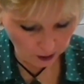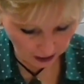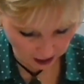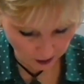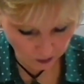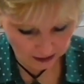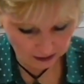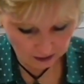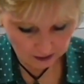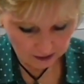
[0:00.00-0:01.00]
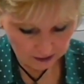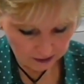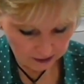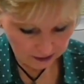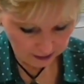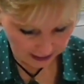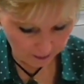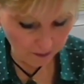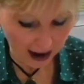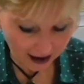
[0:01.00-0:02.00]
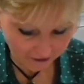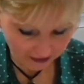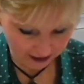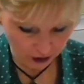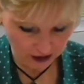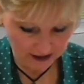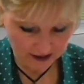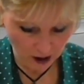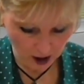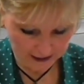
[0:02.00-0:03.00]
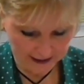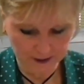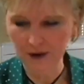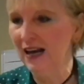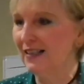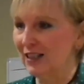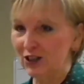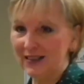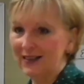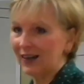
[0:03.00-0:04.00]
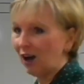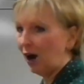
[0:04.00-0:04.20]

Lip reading: I will lay my vengeance on Edom. Did you see that